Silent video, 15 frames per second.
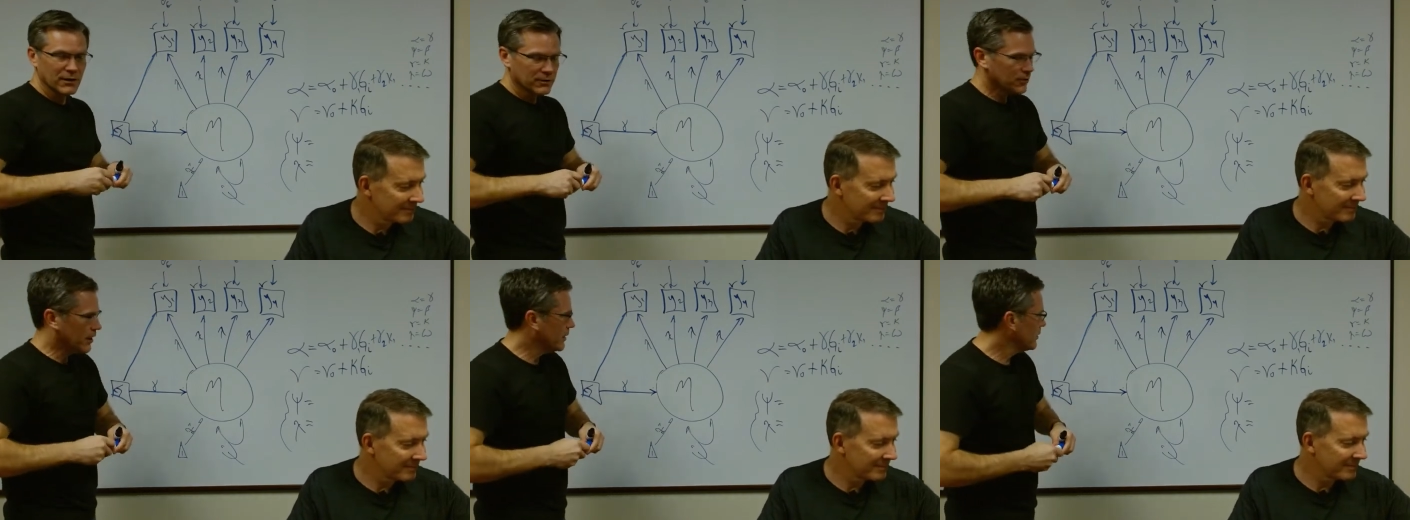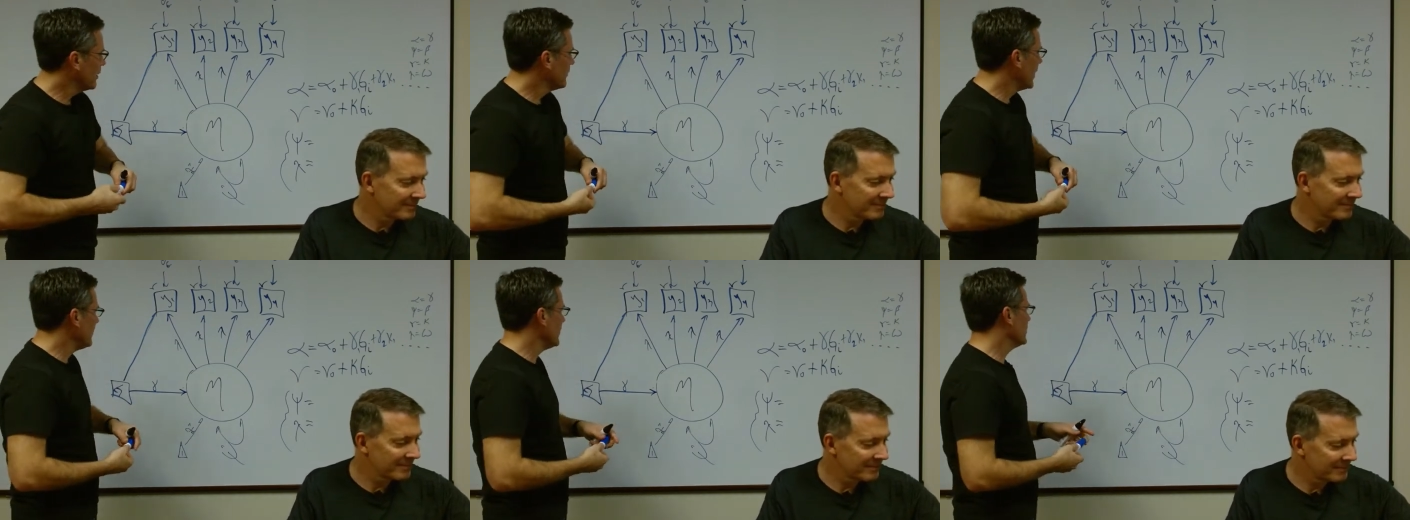Speaker 1: right?
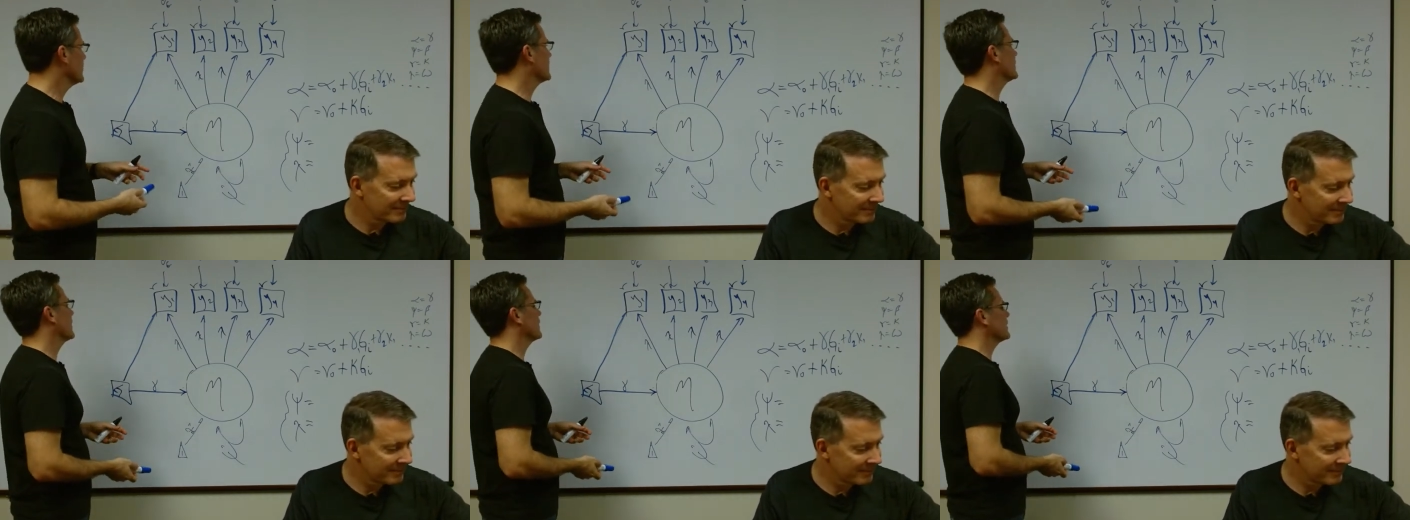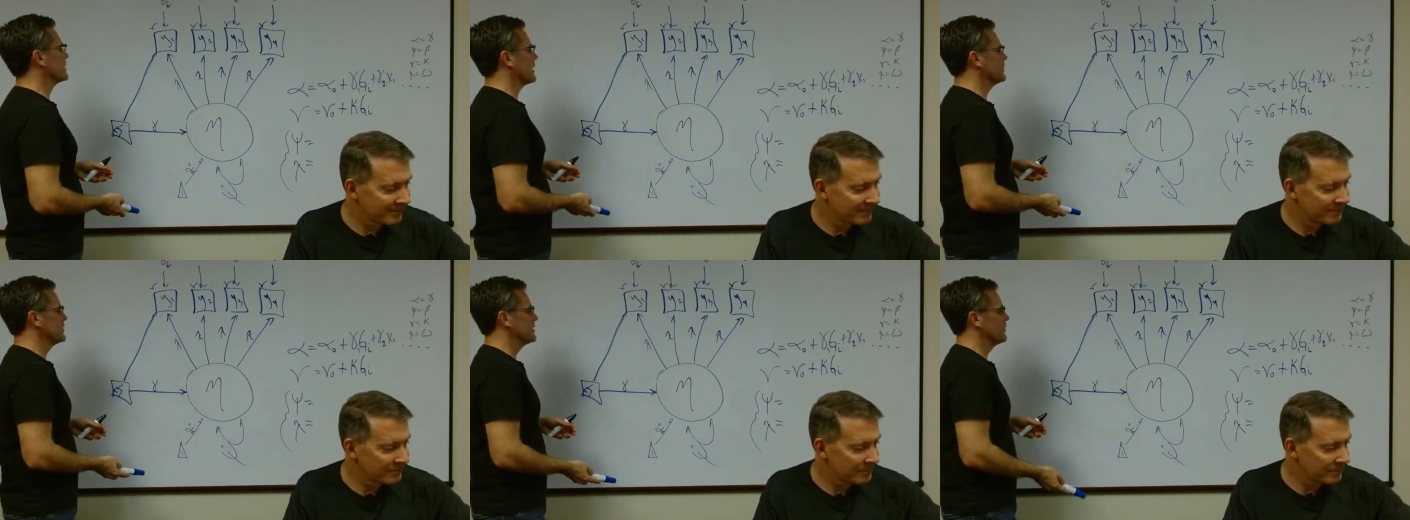And maybe let's take a
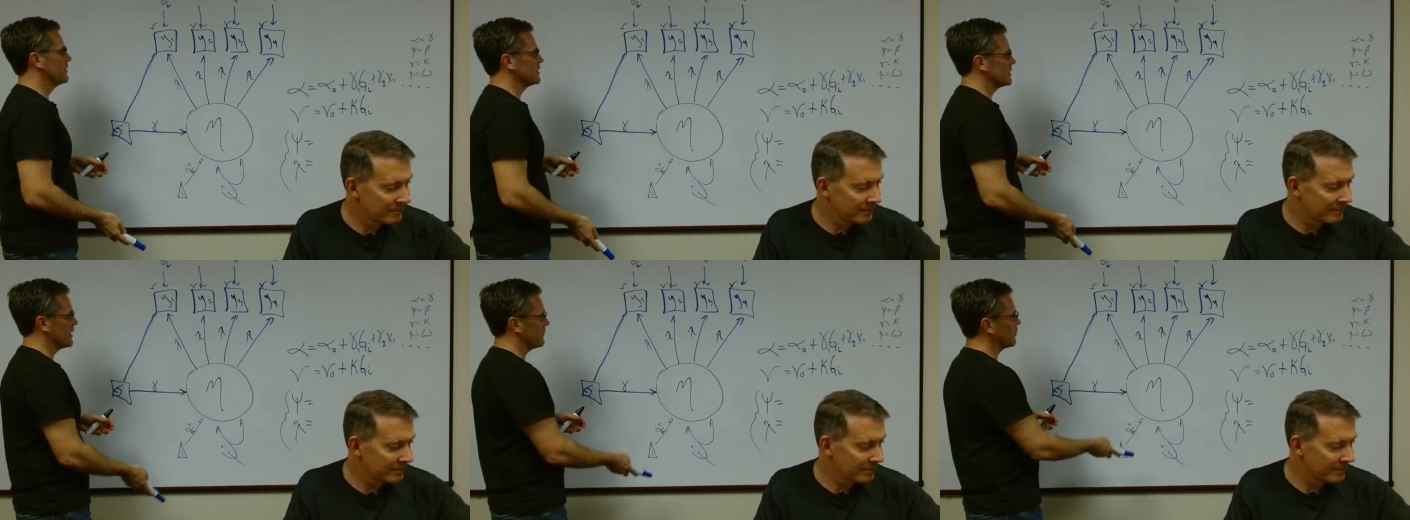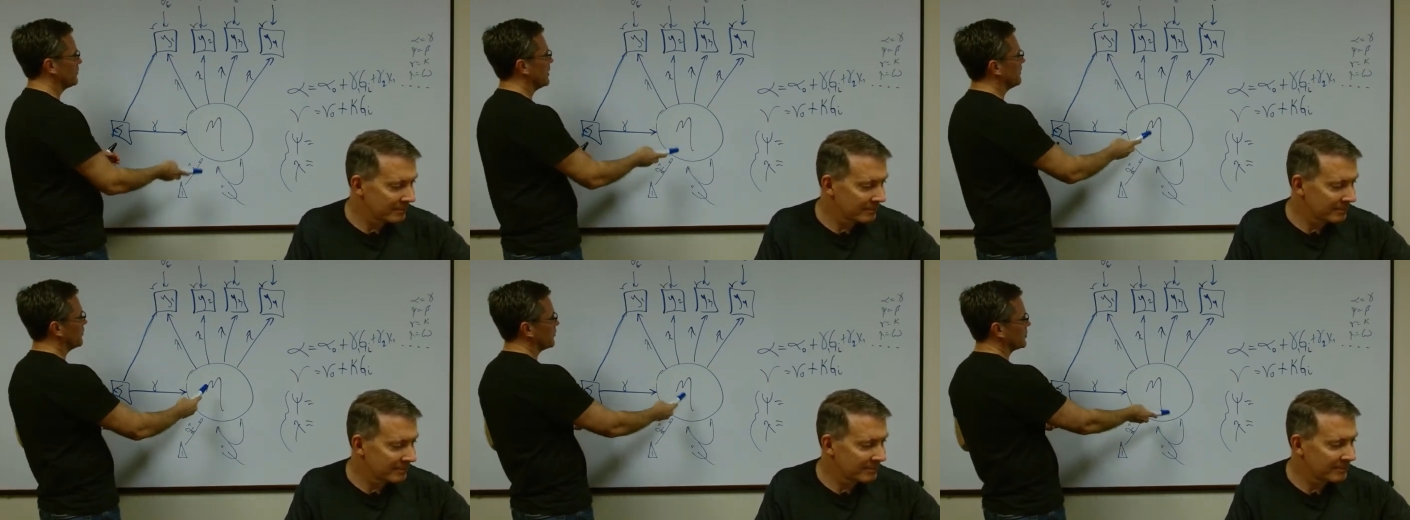substantive example.
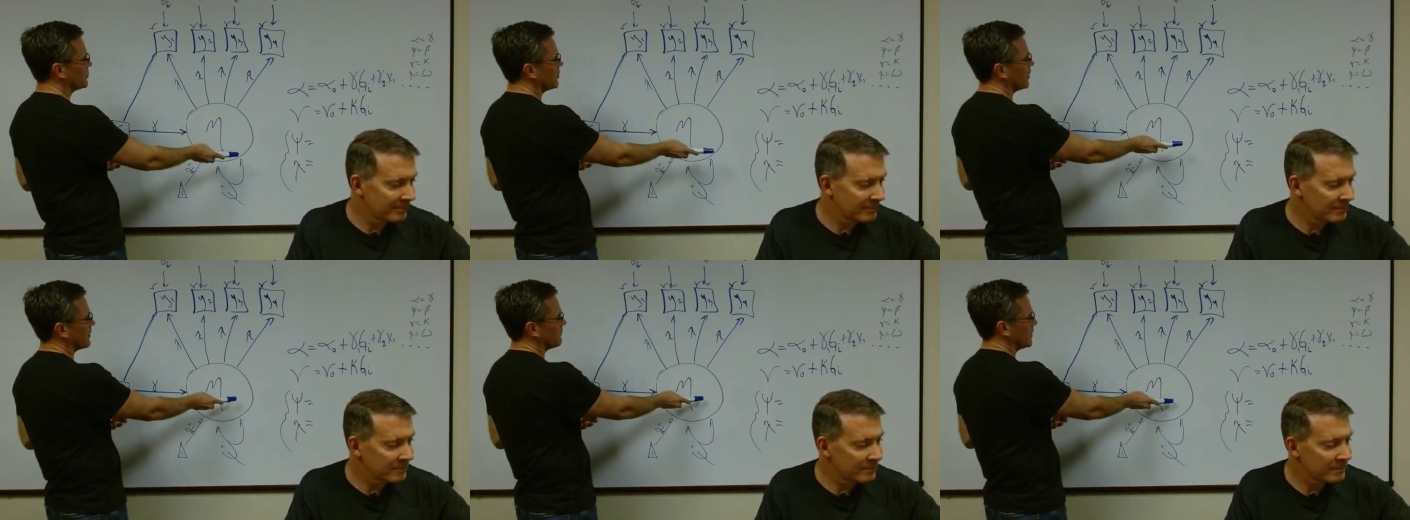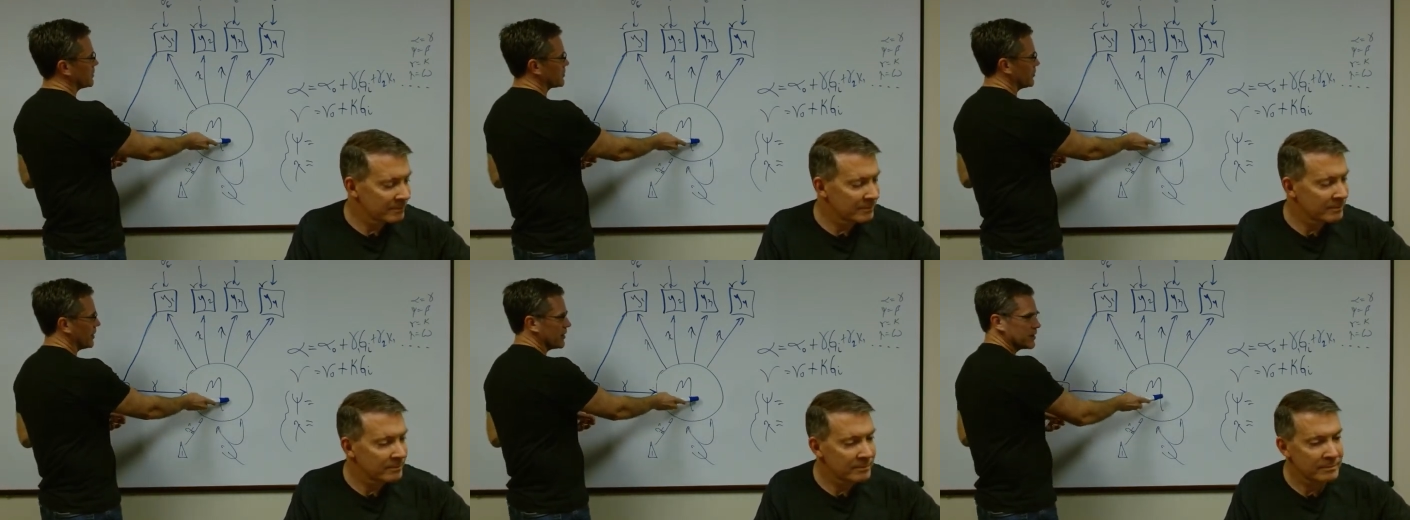Maybe we're trying to
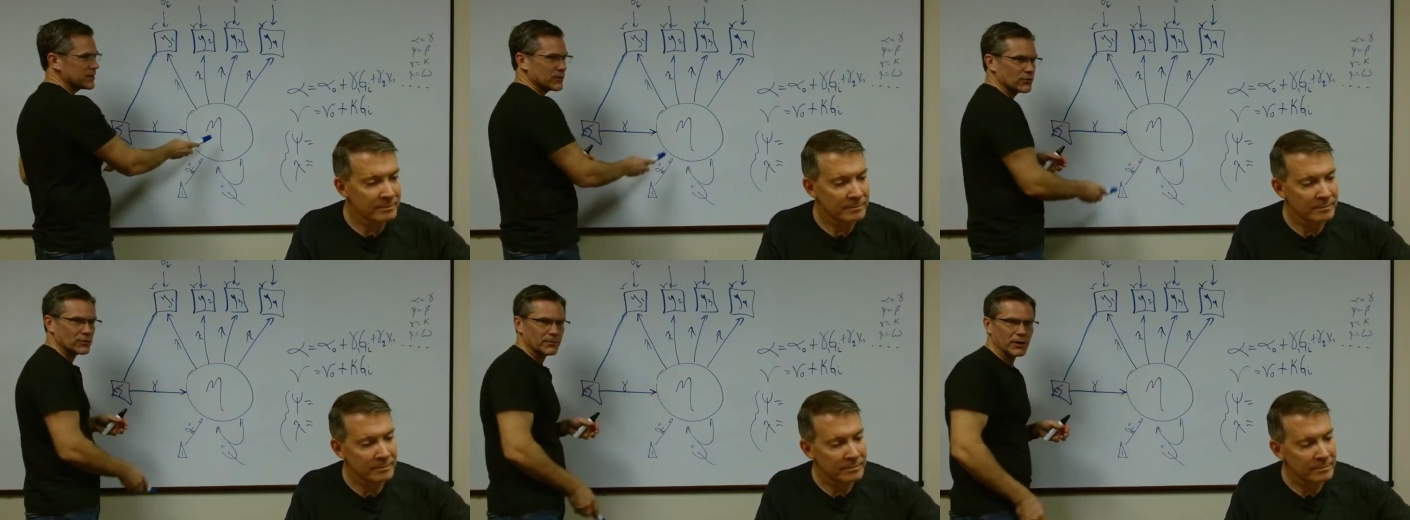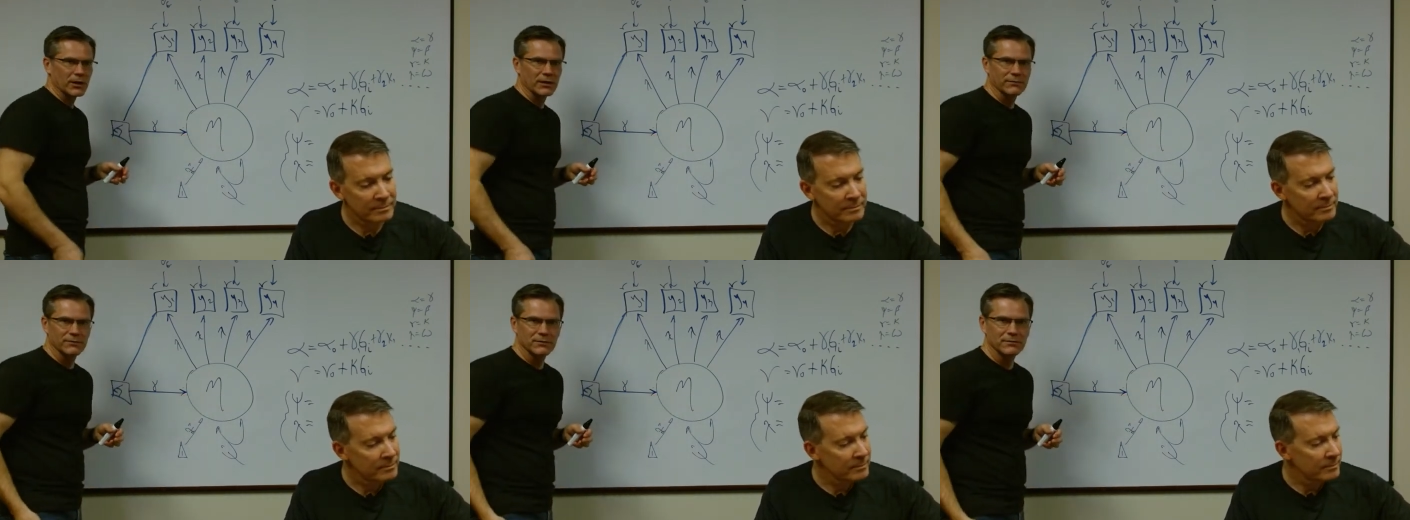measure antisocial
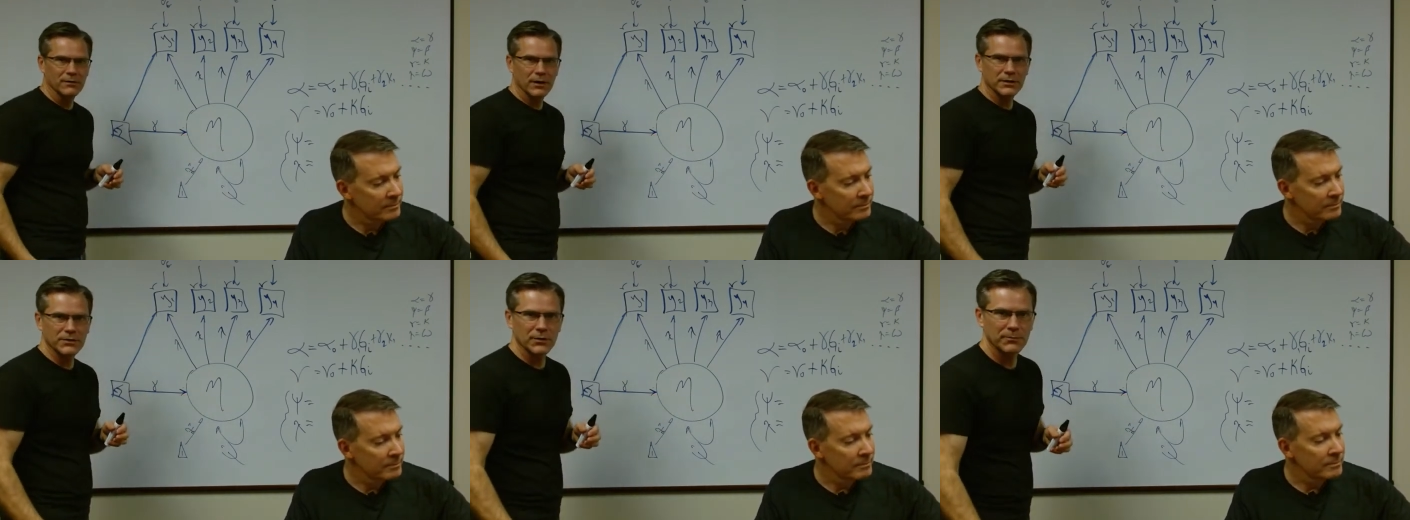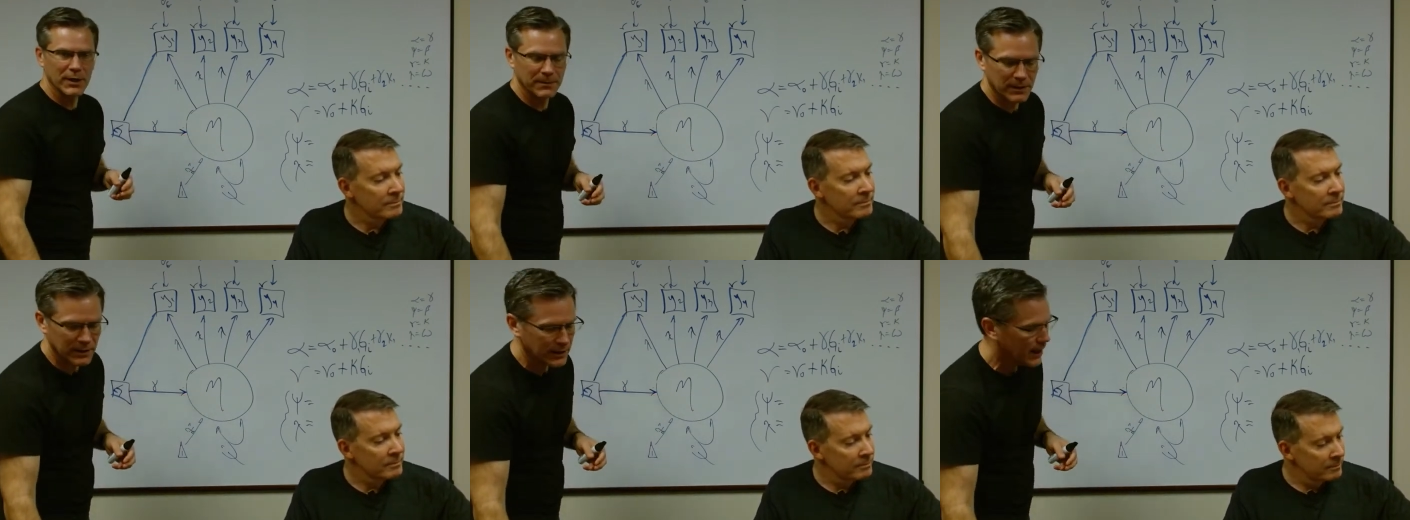behavior, right? So
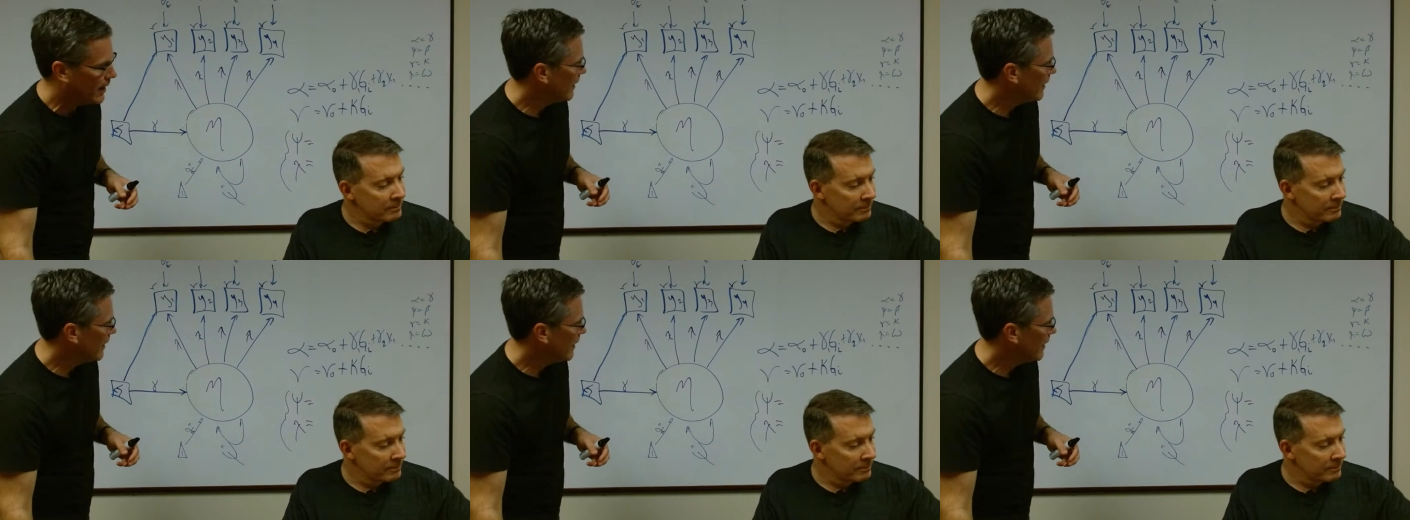maybe